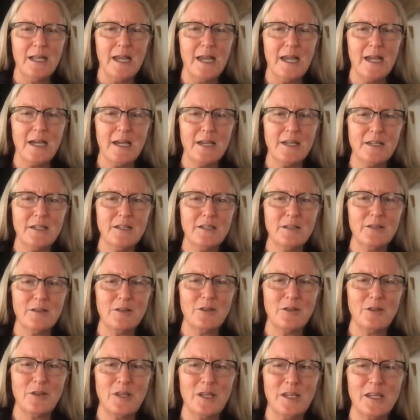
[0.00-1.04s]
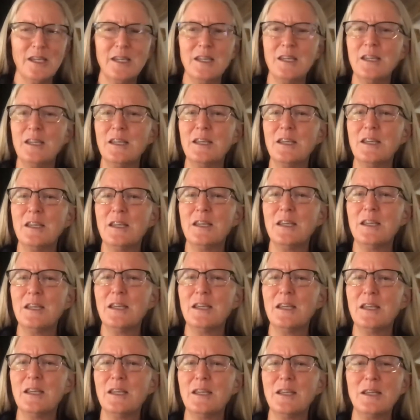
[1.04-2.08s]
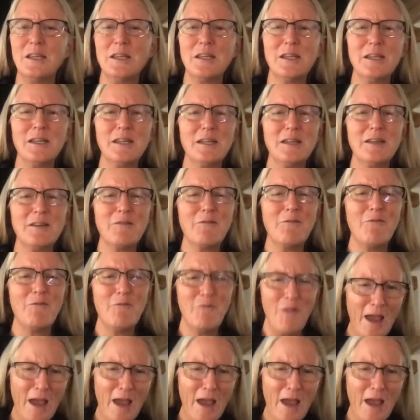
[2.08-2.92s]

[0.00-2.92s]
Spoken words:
And then